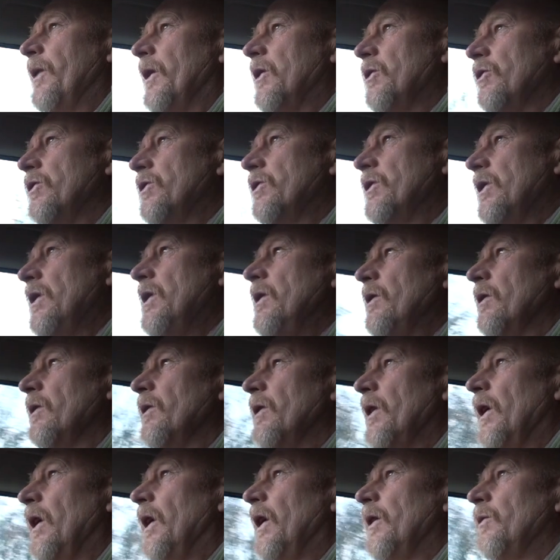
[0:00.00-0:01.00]
I could see that
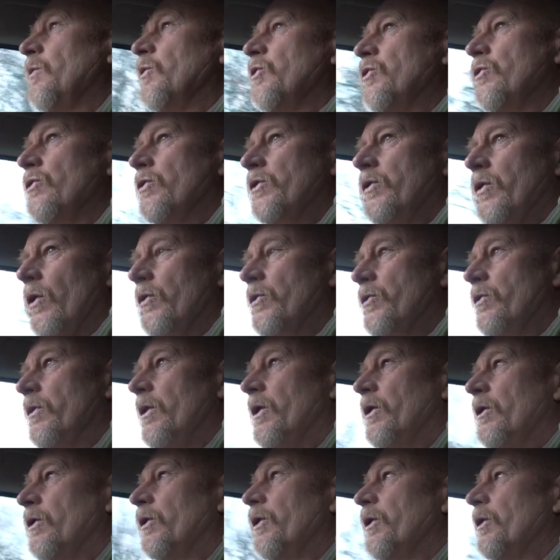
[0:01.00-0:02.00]
the hind was just
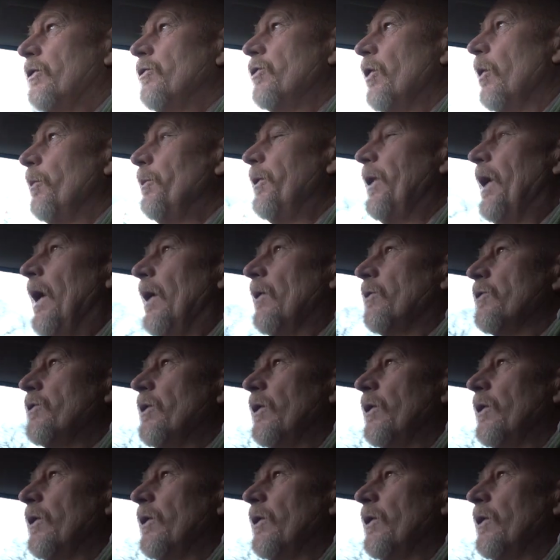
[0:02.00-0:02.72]
tottering and going to drop down,